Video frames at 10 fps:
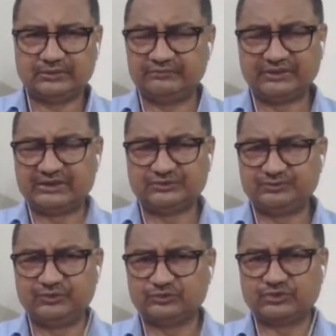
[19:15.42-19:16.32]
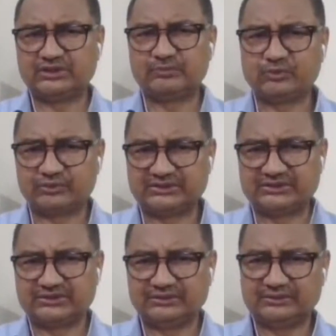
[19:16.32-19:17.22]
even his views on
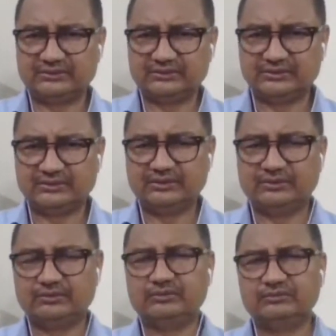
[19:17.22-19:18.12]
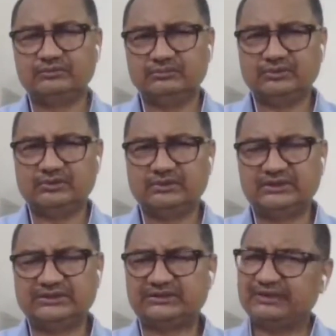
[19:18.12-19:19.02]
democracy. You know,
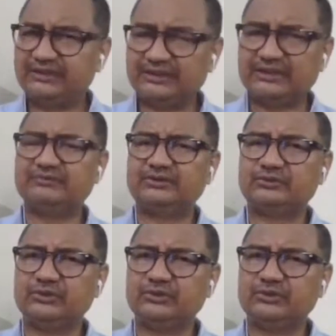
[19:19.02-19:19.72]
these are very relevant.